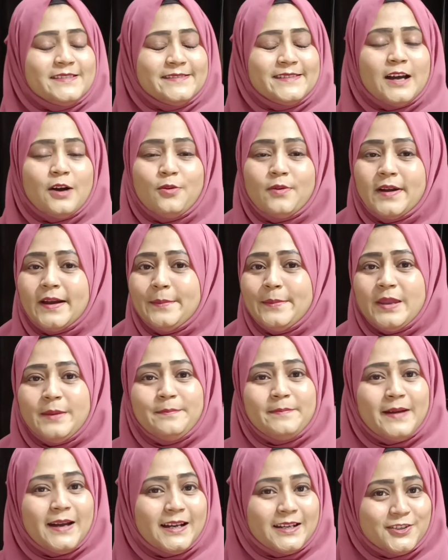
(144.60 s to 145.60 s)
now
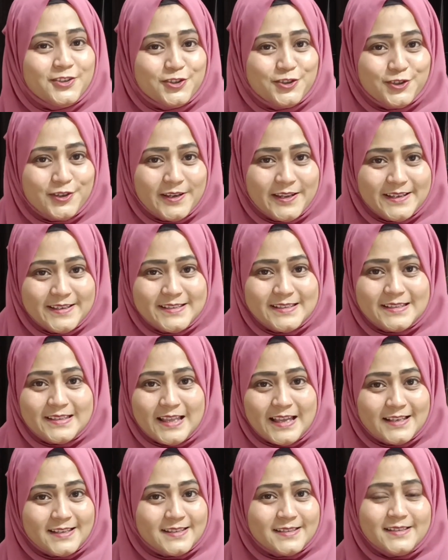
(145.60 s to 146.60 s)
coming back to today's
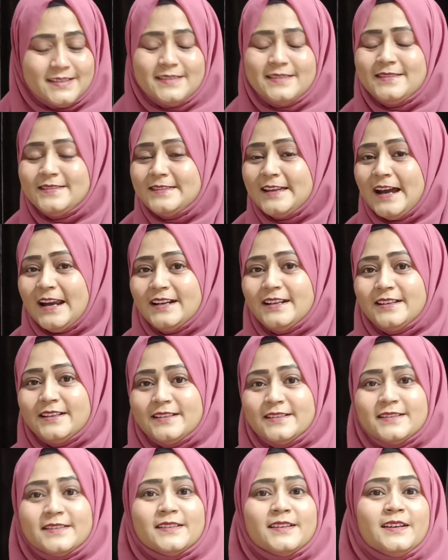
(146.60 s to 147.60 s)
lesson, that
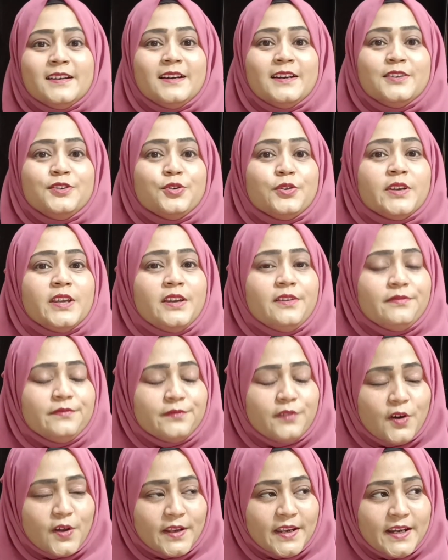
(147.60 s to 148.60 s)
is you keep
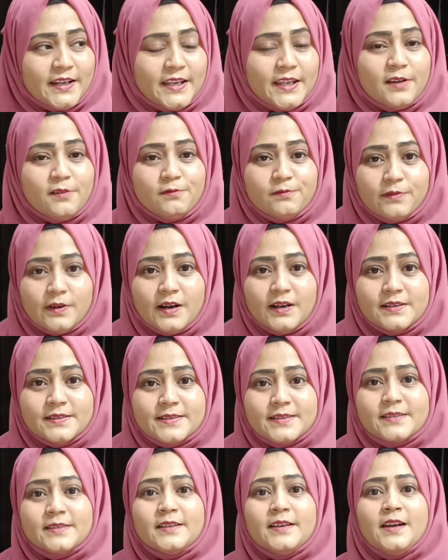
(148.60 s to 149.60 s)
forgetting
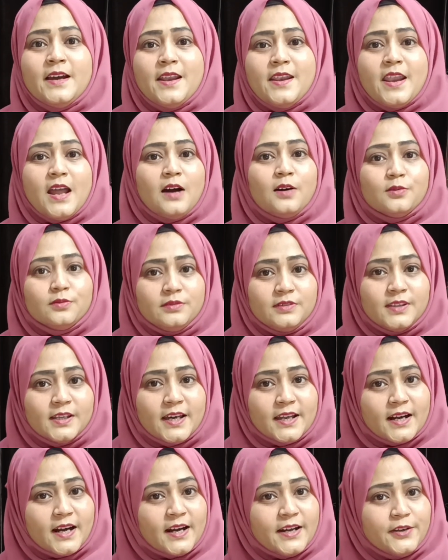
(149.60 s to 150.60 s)
words. Now
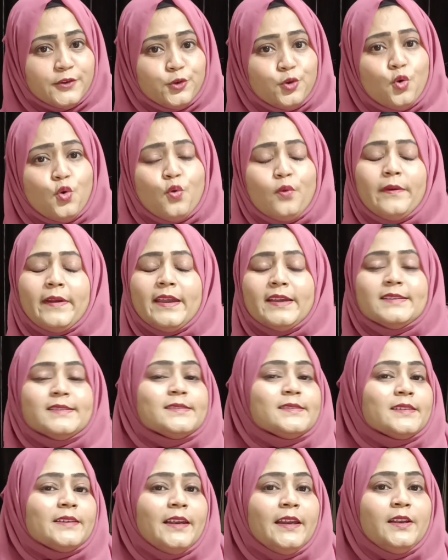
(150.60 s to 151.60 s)
there are two
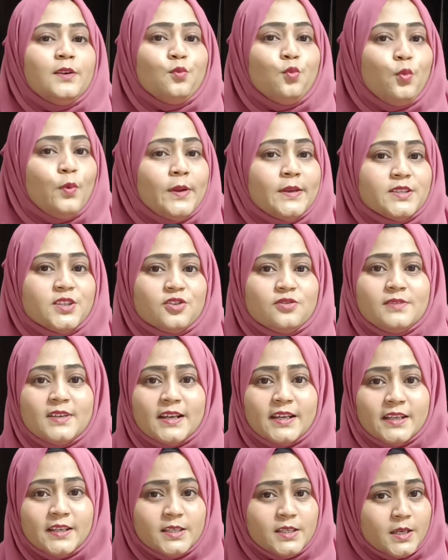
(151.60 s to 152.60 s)
ways in which
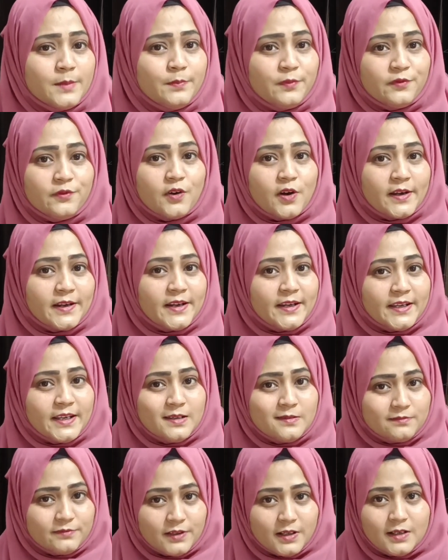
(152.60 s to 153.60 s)
the keep
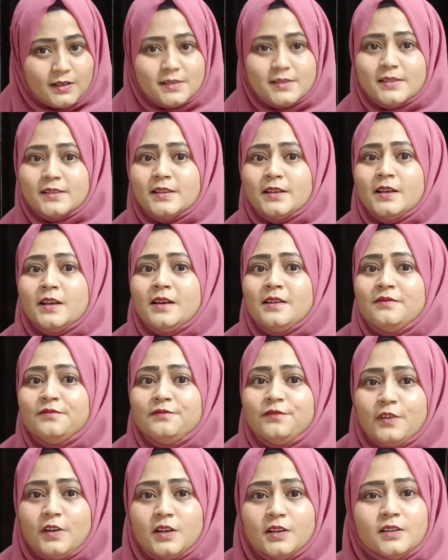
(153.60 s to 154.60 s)
forgetting words
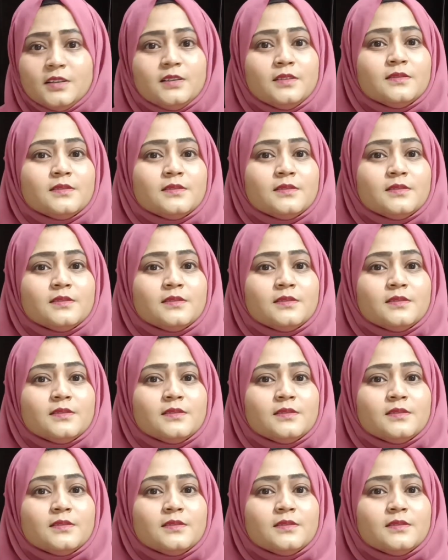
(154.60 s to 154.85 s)
work.